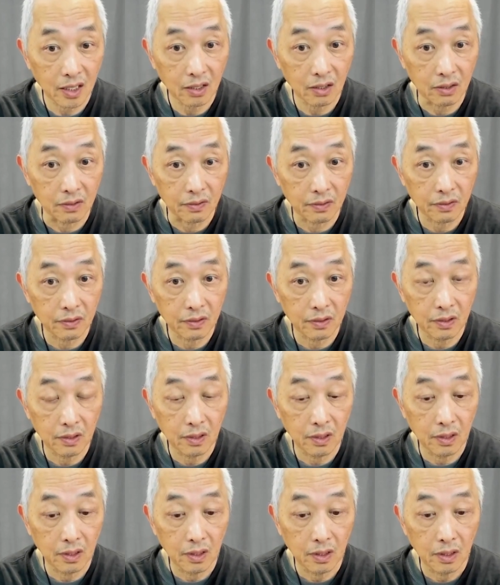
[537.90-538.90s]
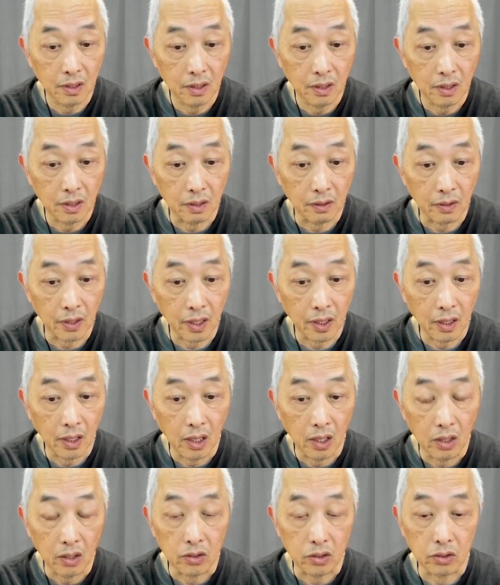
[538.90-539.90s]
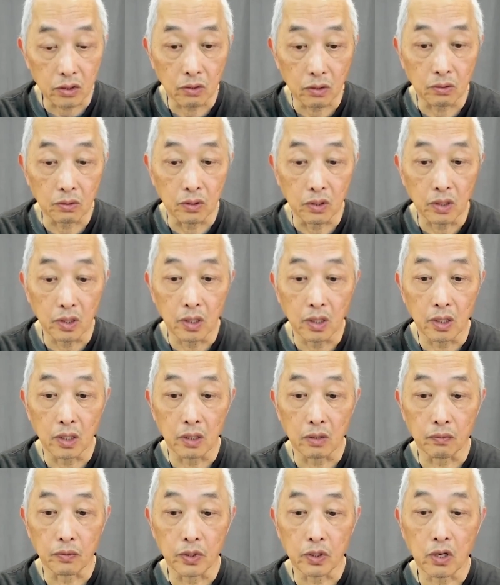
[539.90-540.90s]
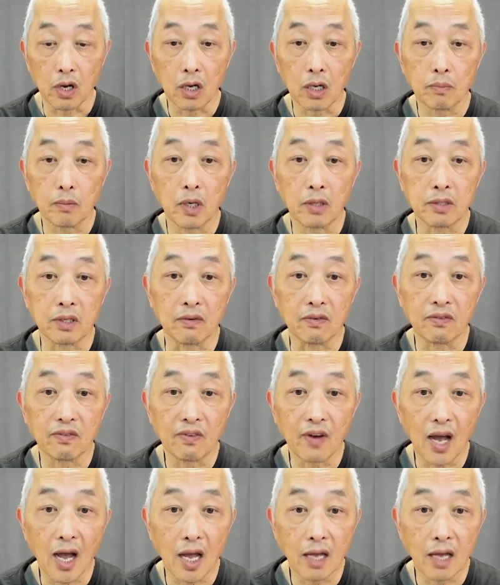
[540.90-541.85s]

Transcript: right? So we talk about the 5 elements, right?